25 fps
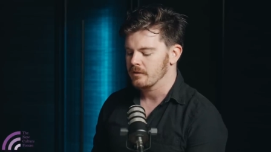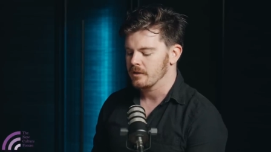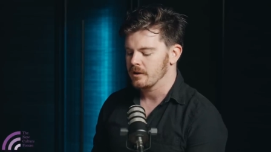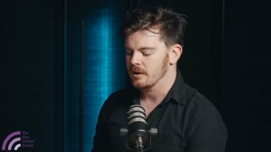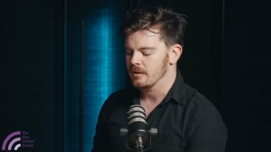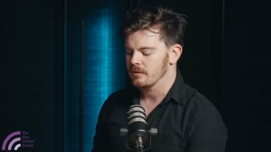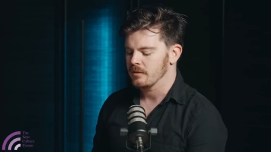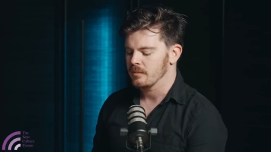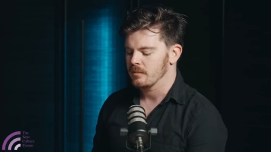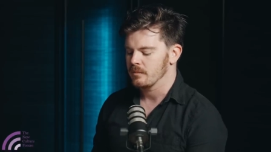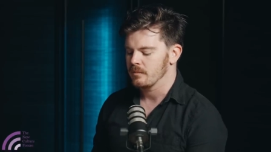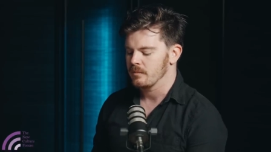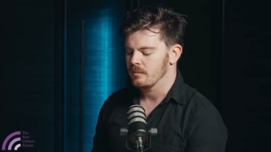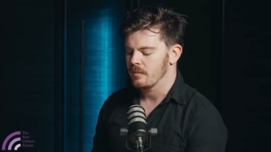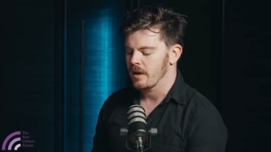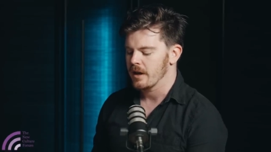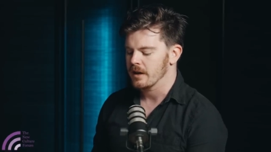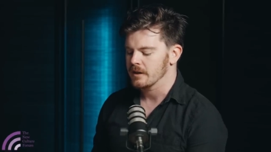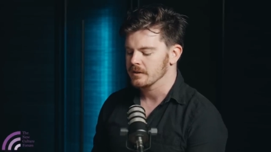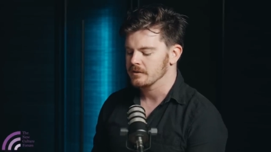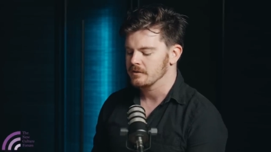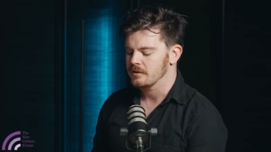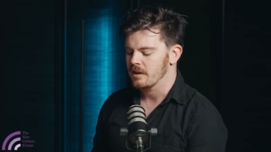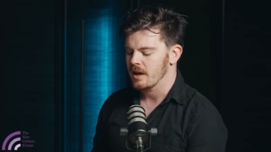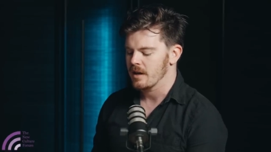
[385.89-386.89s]
to even make
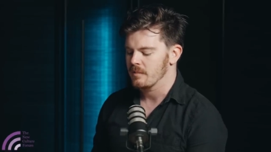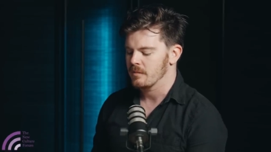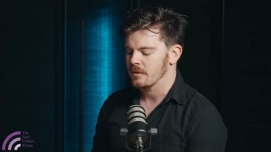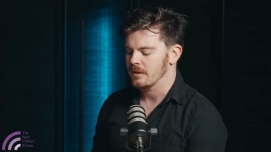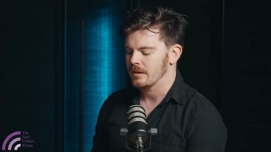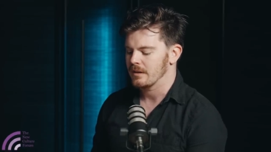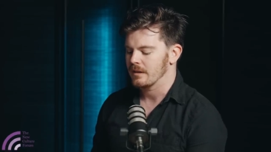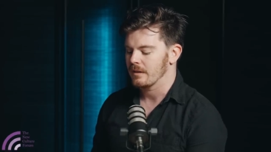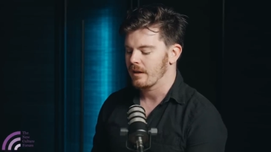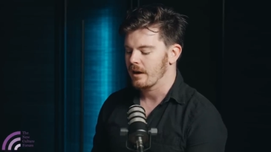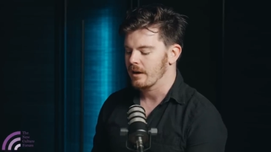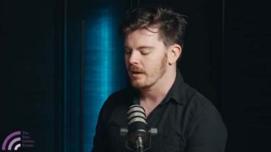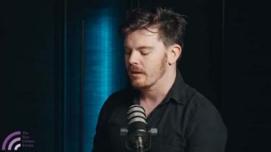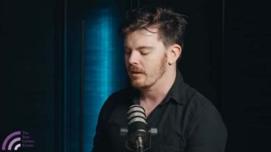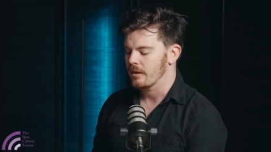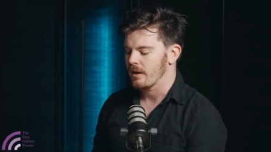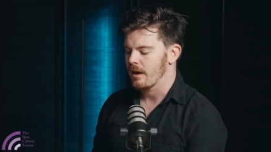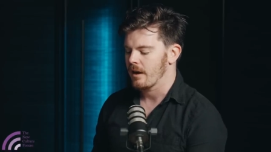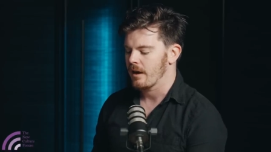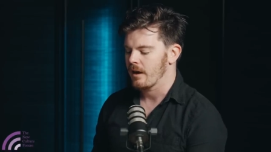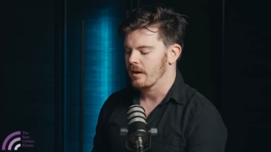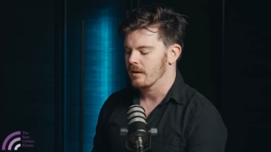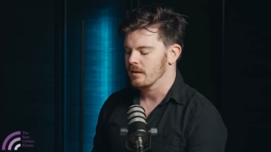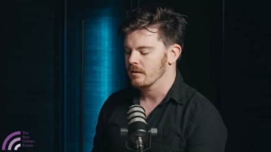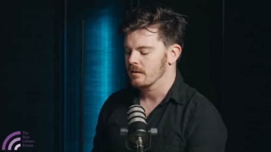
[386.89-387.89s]
a statement like
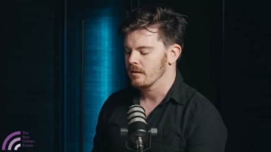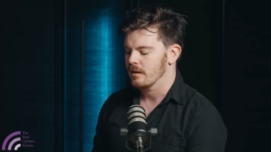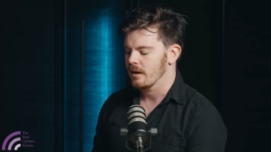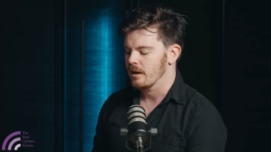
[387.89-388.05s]
that.